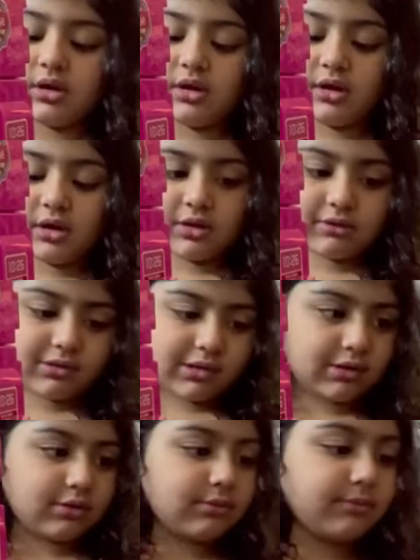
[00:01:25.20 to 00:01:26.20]
And
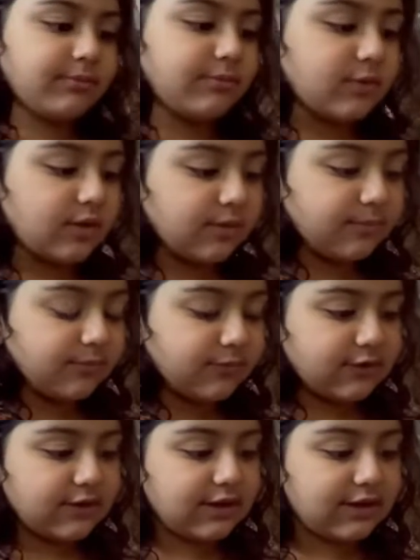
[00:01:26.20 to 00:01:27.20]
also,
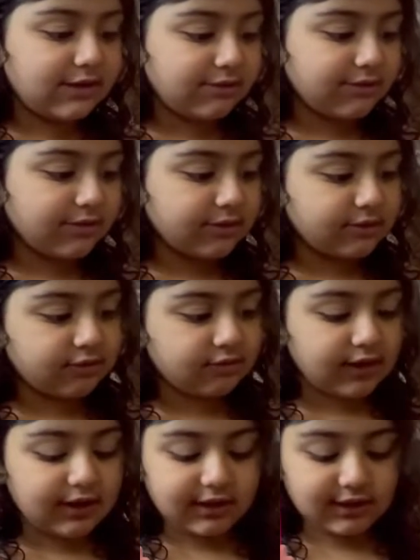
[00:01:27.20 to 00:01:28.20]
let's see with all the
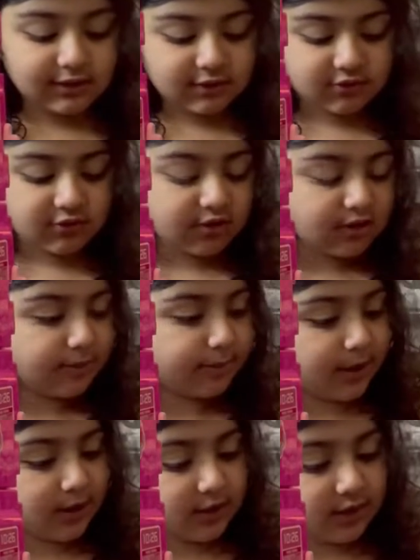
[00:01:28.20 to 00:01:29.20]
drinks. So, chocolate
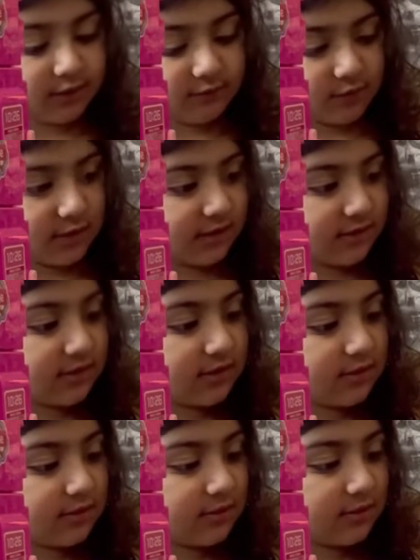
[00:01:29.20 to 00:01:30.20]
pancake for dessert.
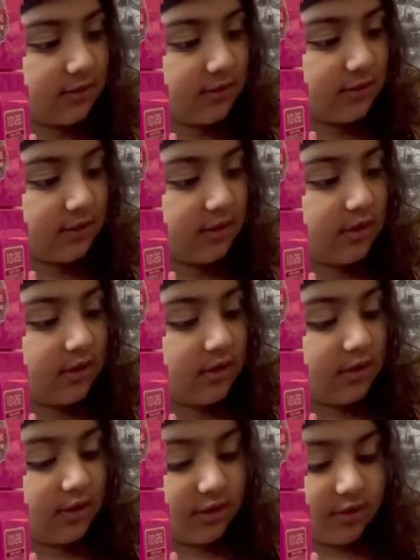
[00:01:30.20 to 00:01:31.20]

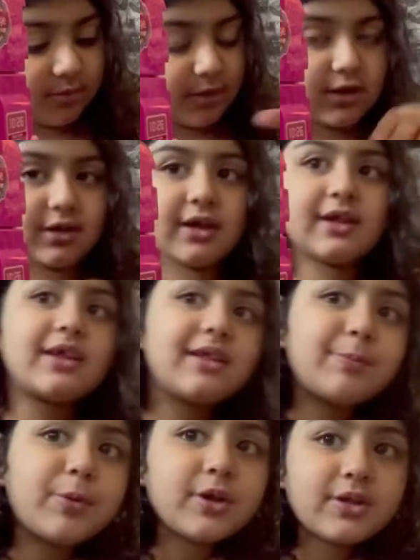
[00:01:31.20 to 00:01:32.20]
Milk. And let's
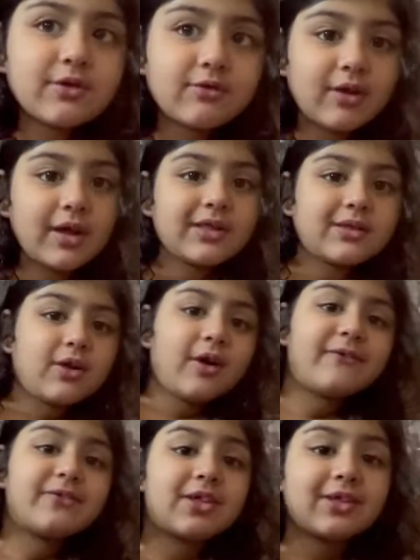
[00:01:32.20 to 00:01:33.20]
put the rest
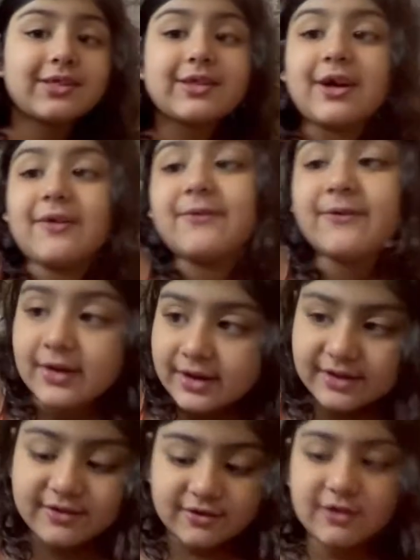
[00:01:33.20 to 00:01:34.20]
of the stuff
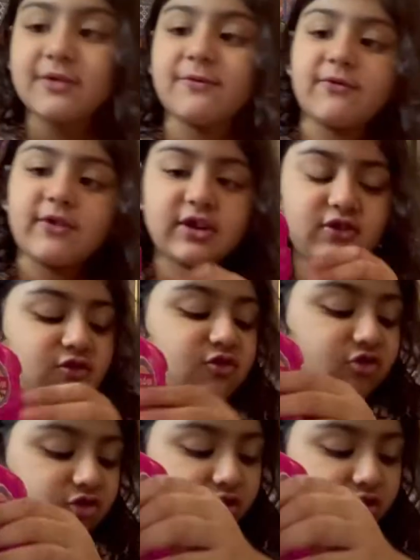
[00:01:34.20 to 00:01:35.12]
into the fridge.